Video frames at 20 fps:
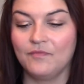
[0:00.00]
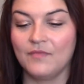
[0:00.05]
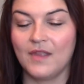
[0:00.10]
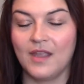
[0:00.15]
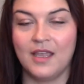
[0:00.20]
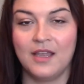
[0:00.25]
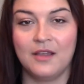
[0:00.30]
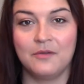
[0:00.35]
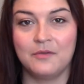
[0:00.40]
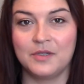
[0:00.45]

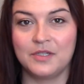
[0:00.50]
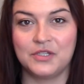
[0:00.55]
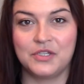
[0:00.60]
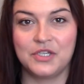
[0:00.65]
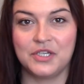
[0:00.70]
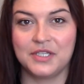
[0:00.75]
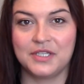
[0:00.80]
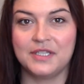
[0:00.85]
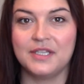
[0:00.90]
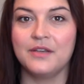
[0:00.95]
it
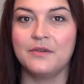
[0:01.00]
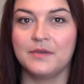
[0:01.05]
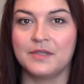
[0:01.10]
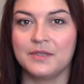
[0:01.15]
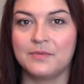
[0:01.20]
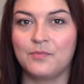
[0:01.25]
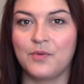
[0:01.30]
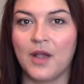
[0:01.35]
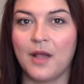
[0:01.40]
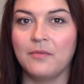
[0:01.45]

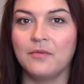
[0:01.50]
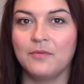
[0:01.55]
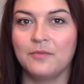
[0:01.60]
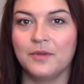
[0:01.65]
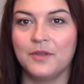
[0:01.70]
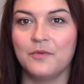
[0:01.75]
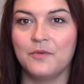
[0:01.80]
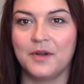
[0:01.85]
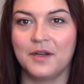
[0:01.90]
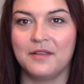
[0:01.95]
was
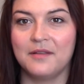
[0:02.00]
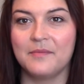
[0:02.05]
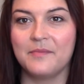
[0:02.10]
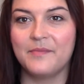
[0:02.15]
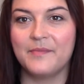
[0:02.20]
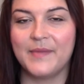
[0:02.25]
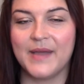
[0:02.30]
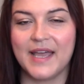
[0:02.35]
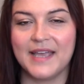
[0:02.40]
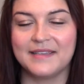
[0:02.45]
probably one of the
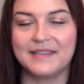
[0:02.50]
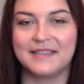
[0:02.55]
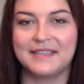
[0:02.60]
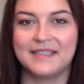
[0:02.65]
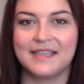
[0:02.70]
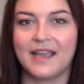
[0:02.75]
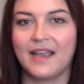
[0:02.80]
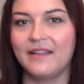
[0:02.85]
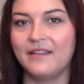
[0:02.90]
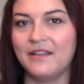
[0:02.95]
best
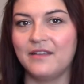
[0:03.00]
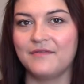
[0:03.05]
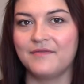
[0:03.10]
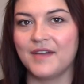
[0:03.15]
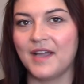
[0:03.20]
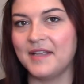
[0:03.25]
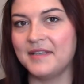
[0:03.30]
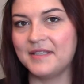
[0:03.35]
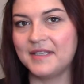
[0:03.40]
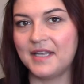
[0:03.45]
styling
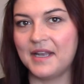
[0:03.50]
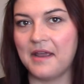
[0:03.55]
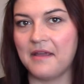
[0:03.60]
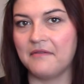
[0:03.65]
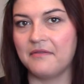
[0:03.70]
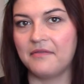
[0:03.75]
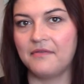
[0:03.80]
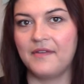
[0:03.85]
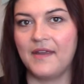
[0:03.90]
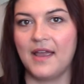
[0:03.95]
finds that
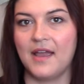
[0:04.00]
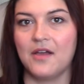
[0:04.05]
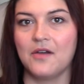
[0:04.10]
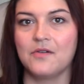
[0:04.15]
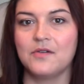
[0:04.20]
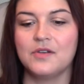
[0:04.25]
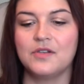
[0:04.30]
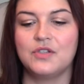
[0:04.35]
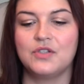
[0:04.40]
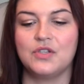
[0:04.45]
I've
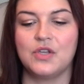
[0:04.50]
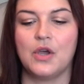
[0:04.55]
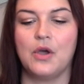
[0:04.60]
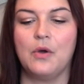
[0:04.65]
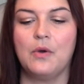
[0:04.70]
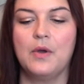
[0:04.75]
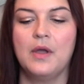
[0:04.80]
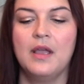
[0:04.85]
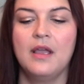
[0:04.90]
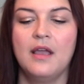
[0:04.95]
found.
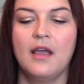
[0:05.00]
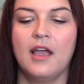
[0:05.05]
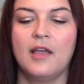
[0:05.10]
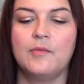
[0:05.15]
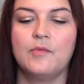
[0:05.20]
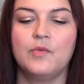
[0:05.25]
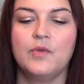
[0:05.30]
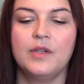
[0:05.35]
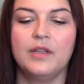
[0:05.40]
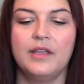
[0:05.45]
So
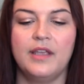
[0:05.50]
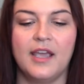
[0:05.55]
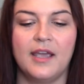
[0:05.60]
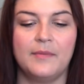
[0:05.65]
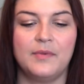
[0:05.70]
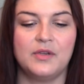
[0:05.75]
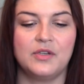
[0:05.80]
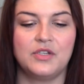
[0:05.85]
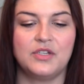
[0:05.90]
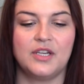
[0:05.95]
I'm really
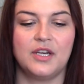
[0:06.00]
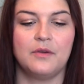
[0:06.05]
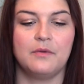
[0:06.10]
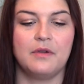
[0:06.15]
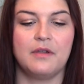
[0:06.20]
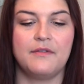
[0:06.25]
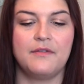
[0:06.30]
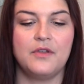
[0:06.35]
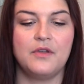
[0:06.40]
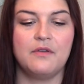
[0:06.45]
happy to share
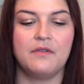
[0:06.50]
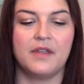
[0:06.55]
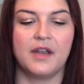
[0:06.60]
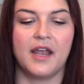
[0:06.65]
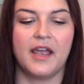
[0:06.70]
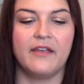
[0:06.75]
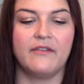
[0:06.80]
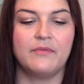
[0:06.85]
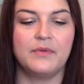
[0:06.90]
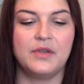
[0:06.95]
with you that
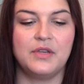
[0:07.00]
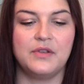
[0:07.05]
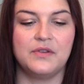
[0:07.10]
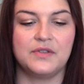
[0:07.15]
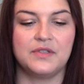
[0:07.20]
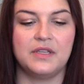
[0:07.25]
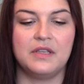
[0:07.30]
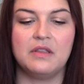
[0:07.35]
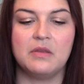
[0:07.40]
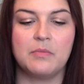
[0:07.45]
I've been
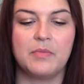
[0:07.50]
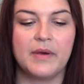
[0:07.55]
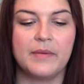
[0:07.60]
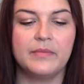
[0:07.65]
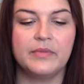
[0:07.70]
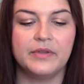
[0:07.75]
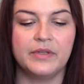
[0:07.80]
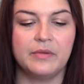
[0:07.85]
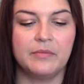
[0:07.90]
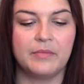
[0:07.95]
using the
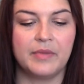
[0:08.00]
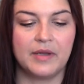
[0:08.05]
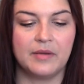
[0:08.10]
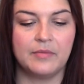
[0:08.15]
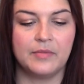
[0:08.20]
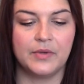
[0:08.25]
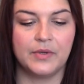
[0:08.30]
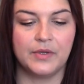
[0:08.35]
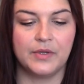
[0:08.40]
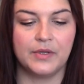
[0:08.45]
Bumble and
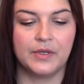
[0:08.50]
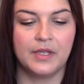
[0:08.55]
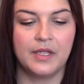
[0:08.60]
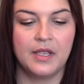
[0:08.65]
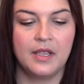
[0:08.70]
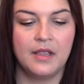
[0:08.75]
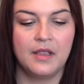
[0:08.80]
Bumble